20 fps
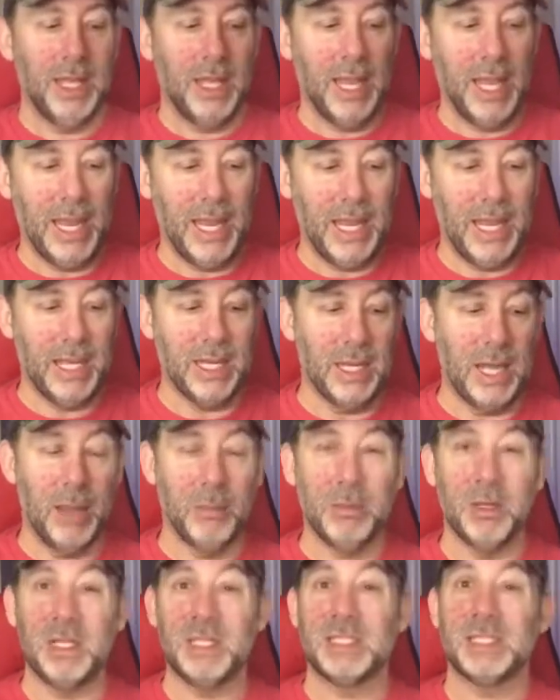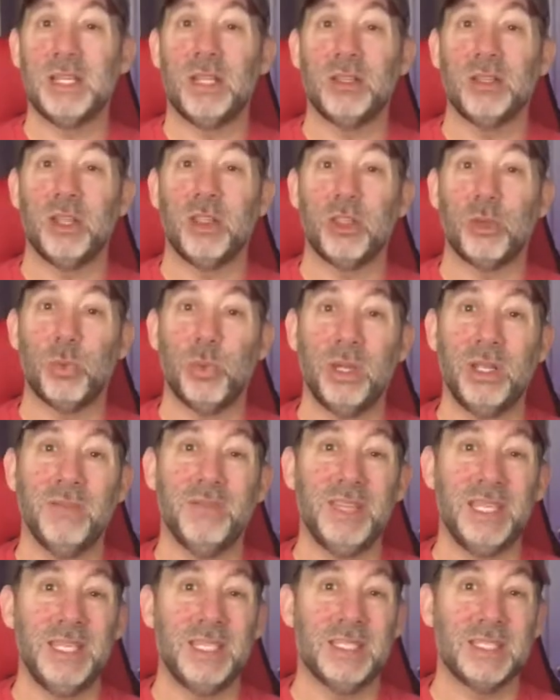And I'm going to sell the 3
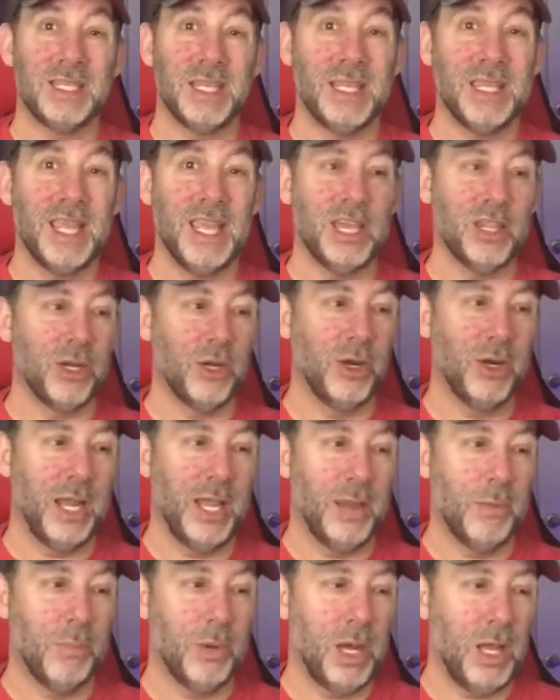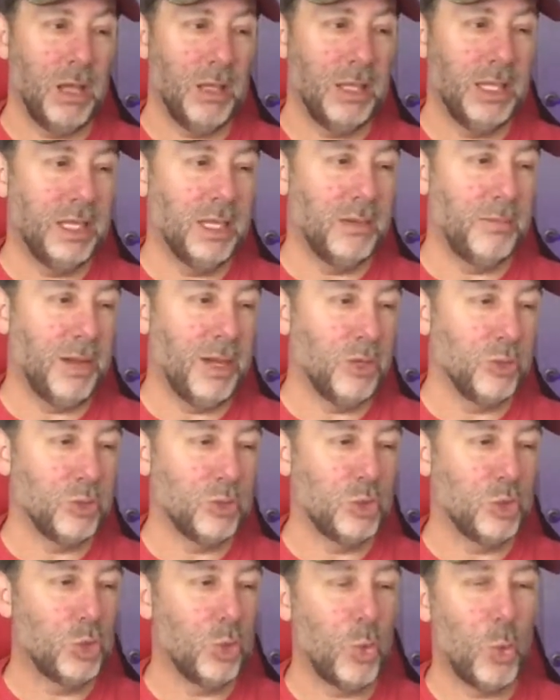of these together and probably get about
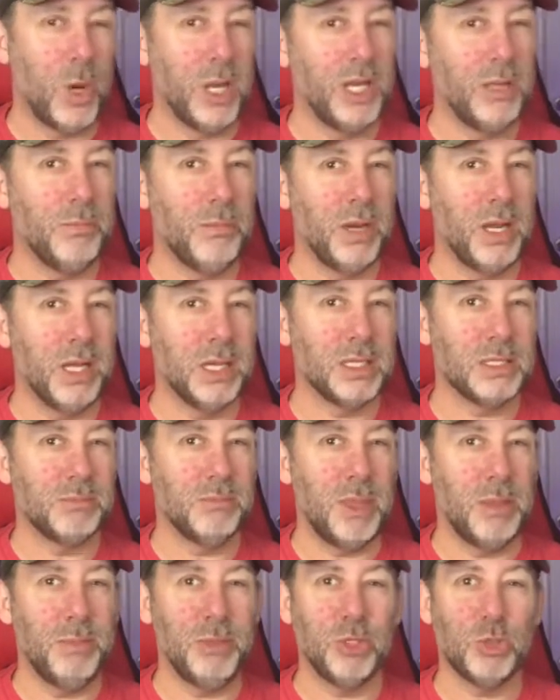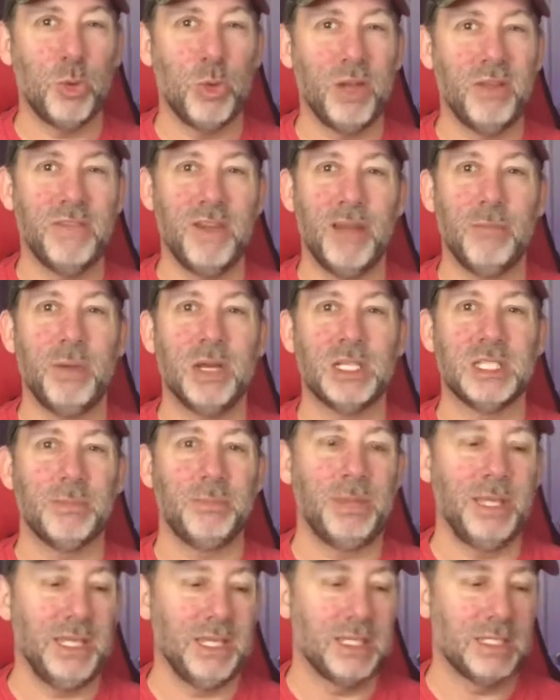20 bucks, maybe 25 bucks a
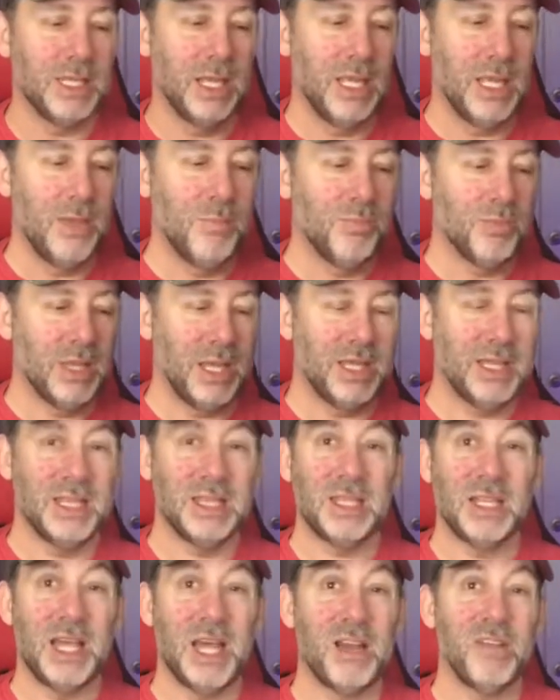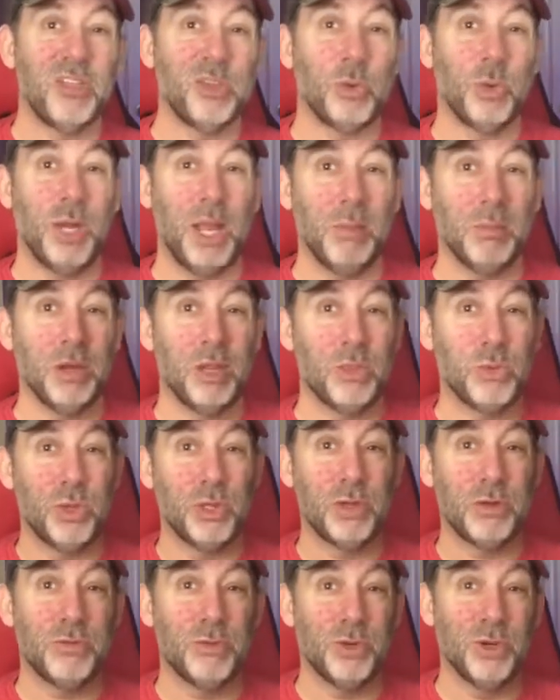piece. I think the lot of 3, I'm going to throw
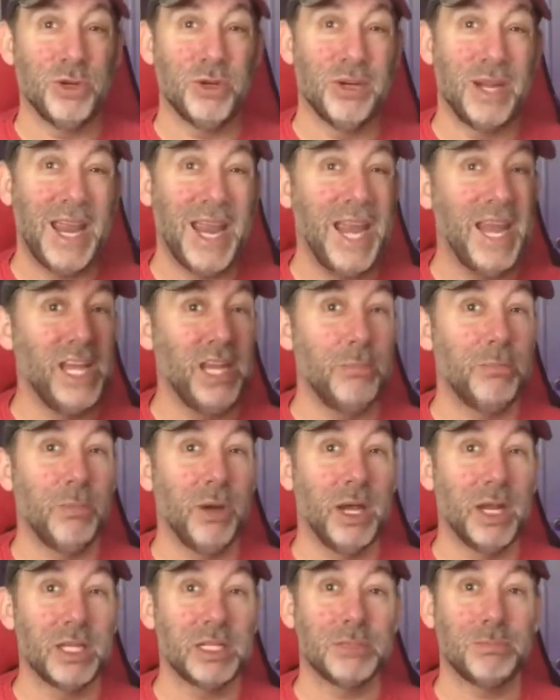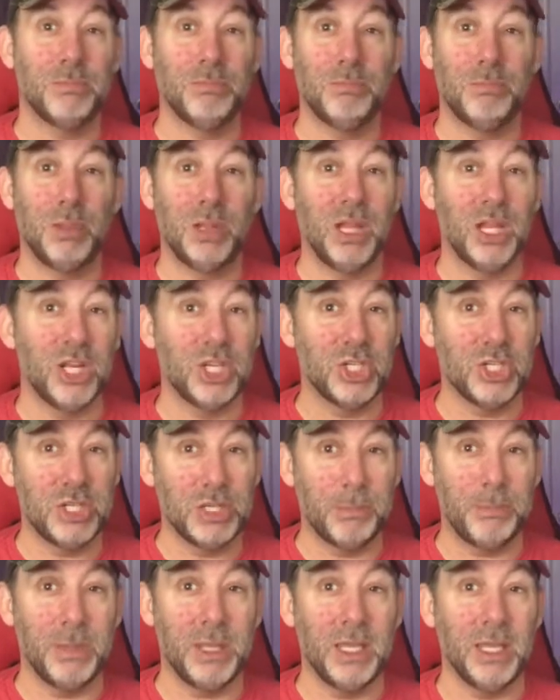there for 80 bucks plus
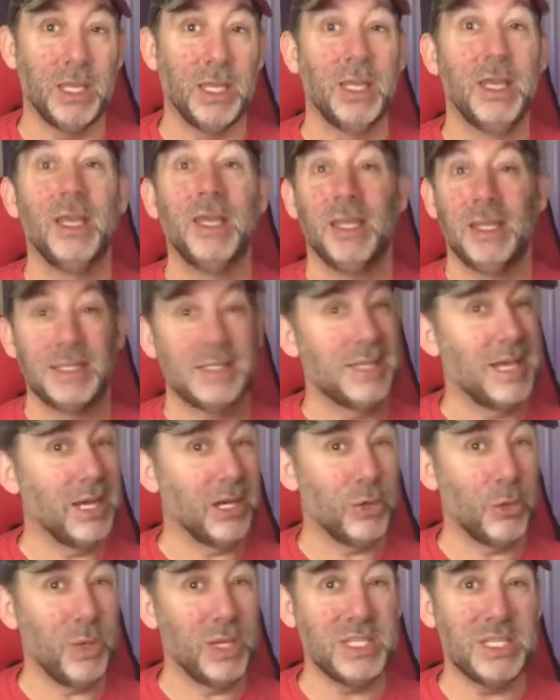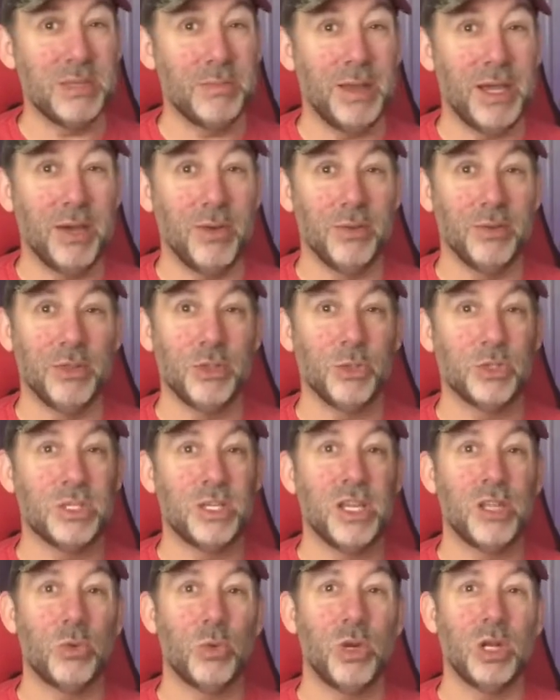shipping. It's not a crazy amount. There's
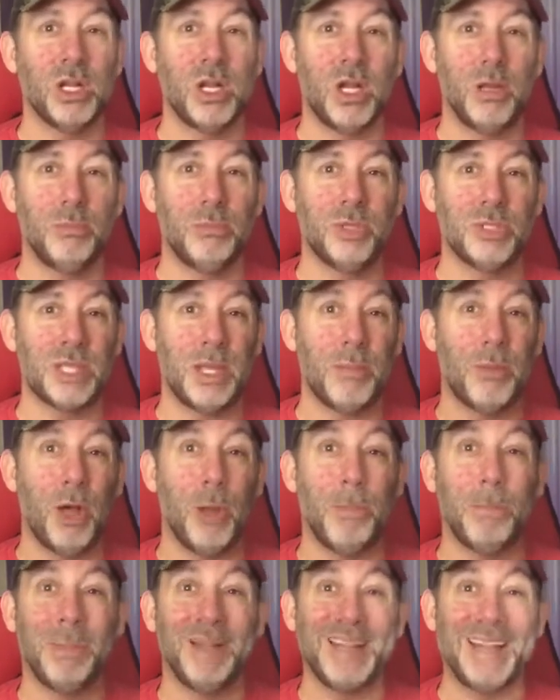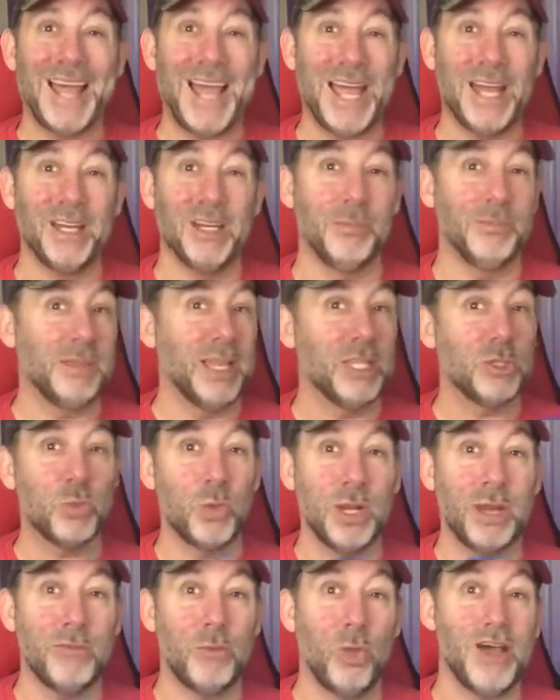another one called Bullseye Ball Platinum. That's
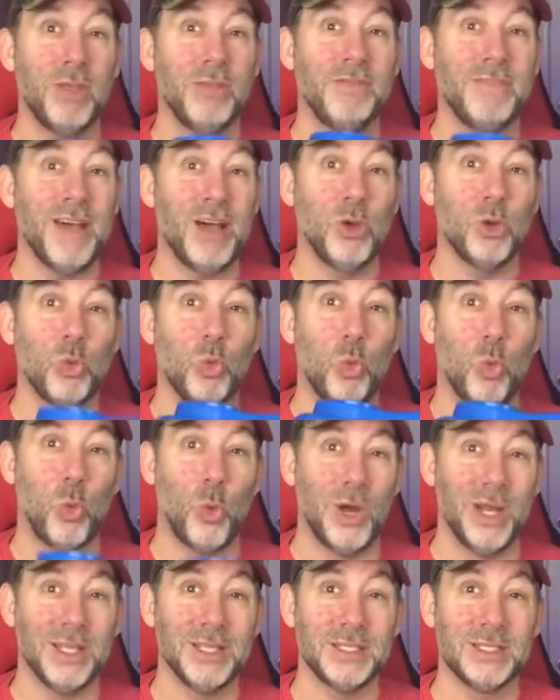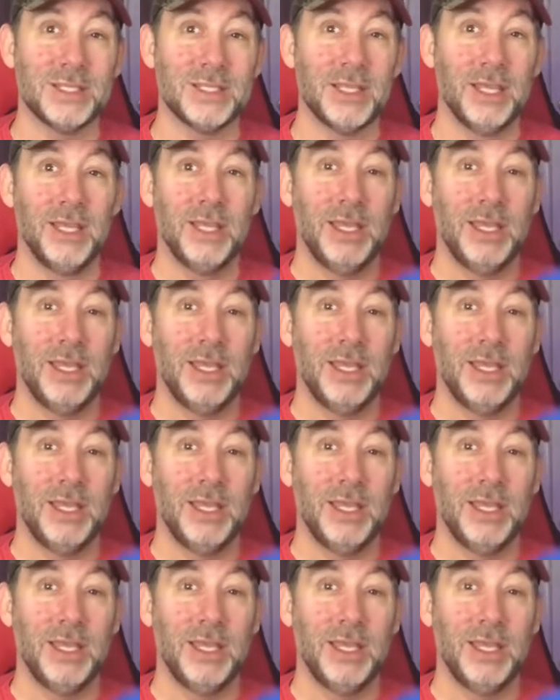one I've only found once.